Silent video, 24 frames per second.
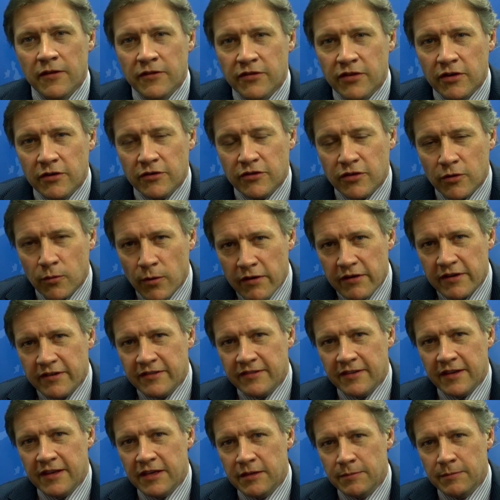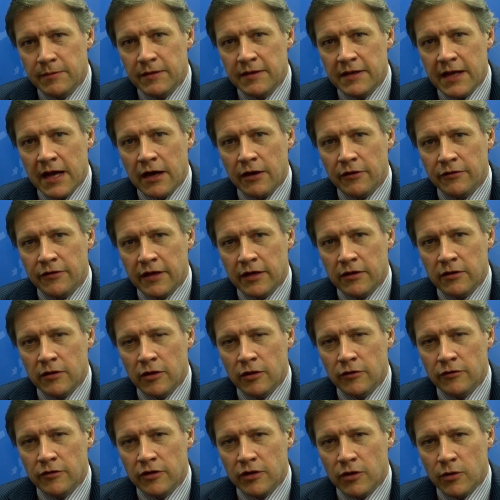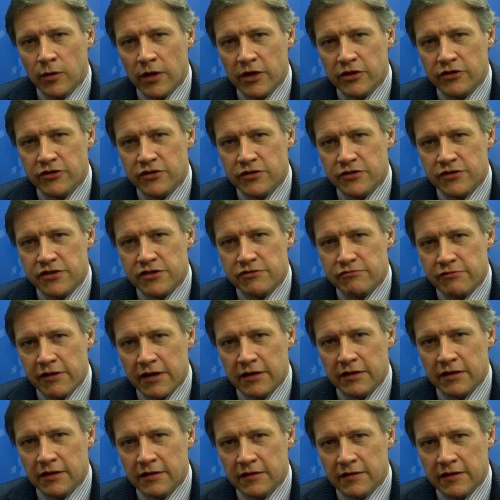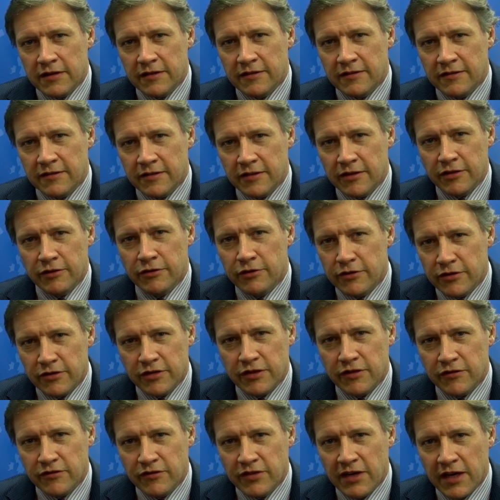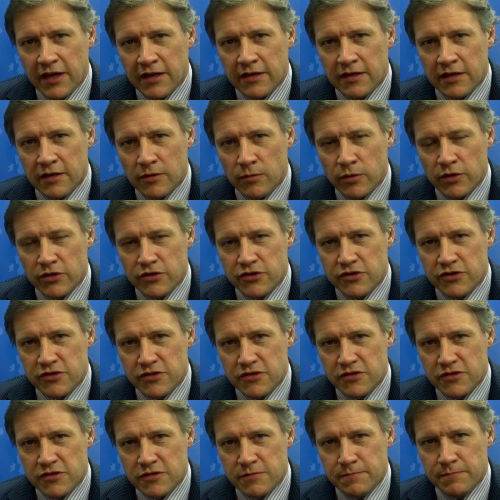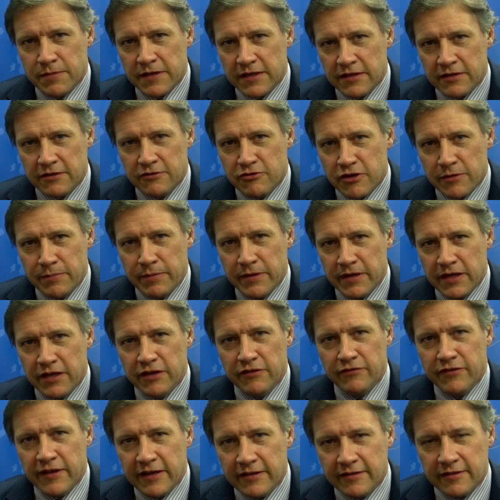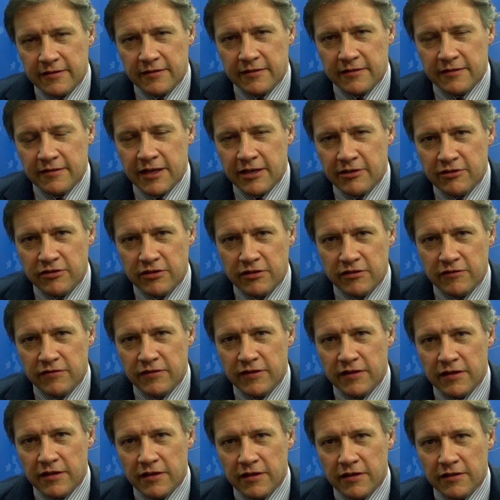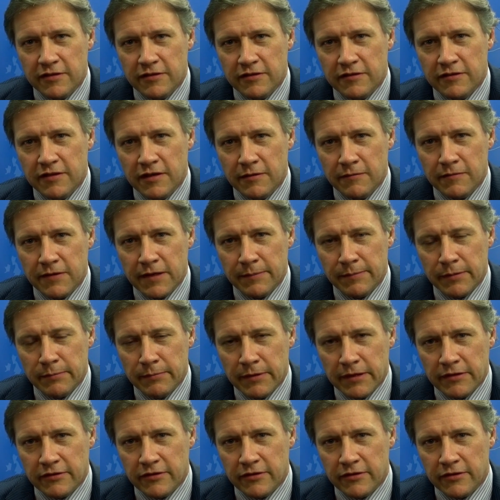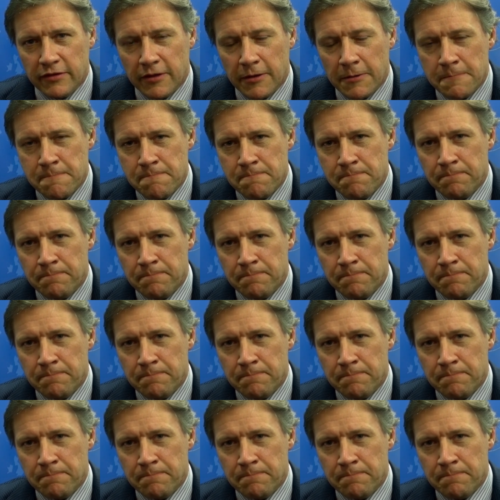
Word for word: So where is Centamin now then on the question surrounding this security of tenure, which has been gripping investors' attention for the last couple of months or so?